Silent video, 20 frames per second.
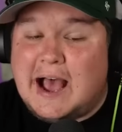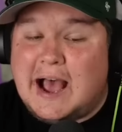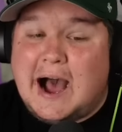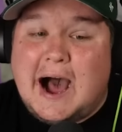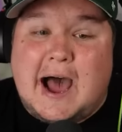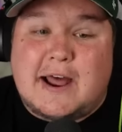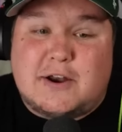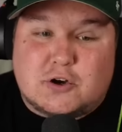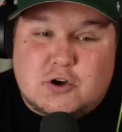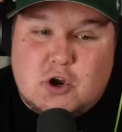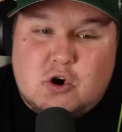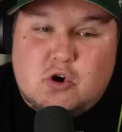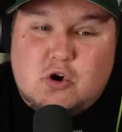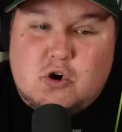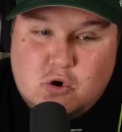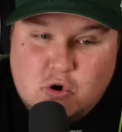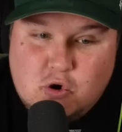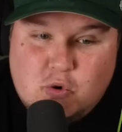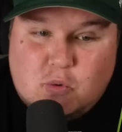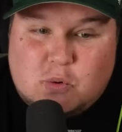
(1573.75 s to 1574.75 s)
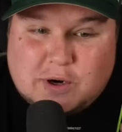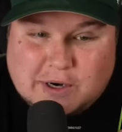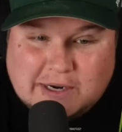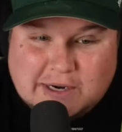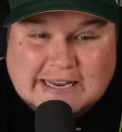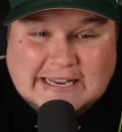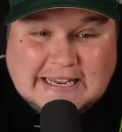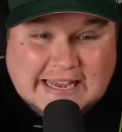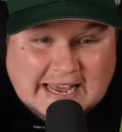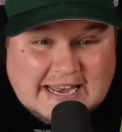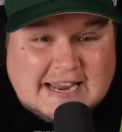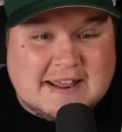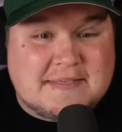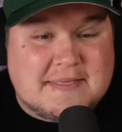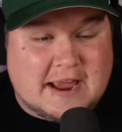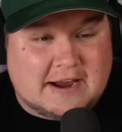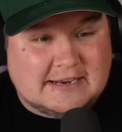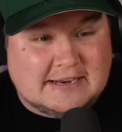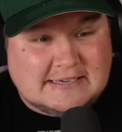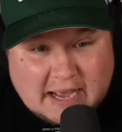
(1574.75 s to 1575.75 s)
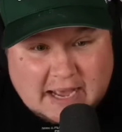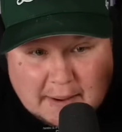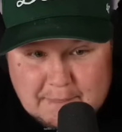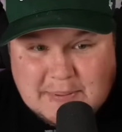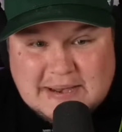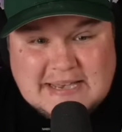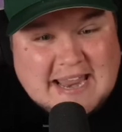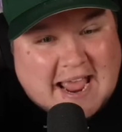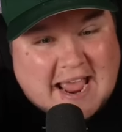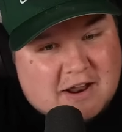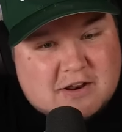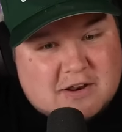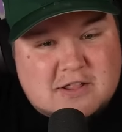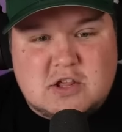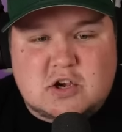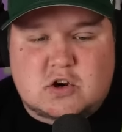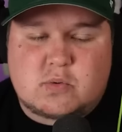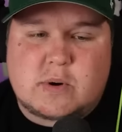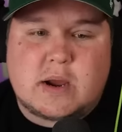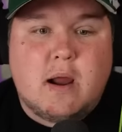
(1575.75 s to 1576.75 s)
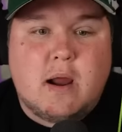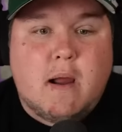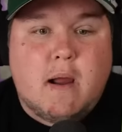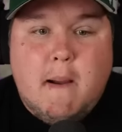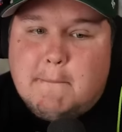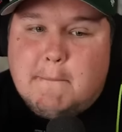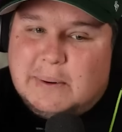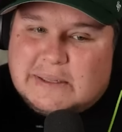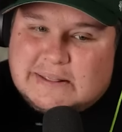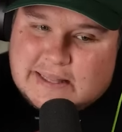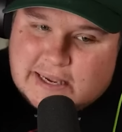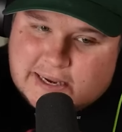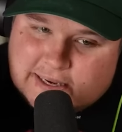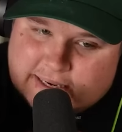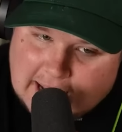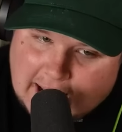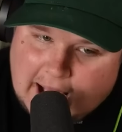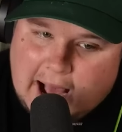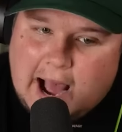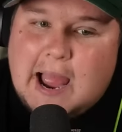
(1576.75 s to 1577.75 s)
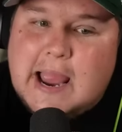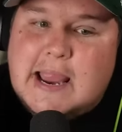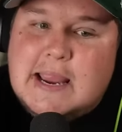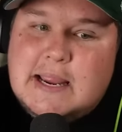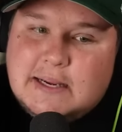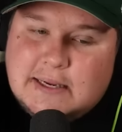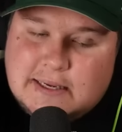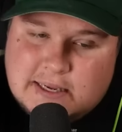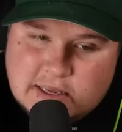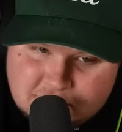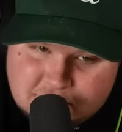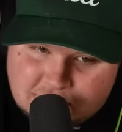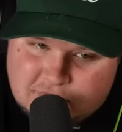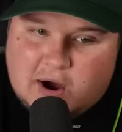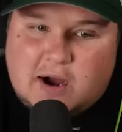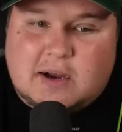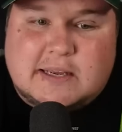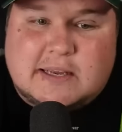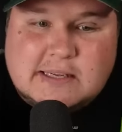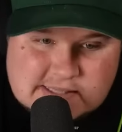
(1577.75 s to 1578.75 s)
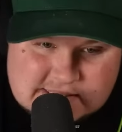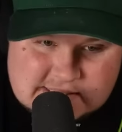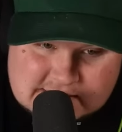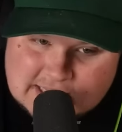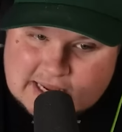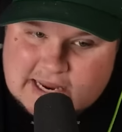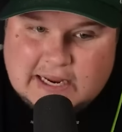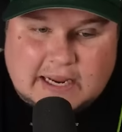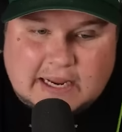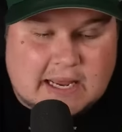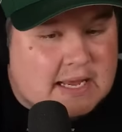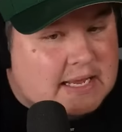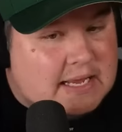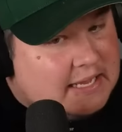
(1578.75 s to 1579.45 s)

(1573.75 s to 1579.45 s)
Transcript: I don't know who we're gonna get in there. He's up and down in the career, but the guy can fucking sling.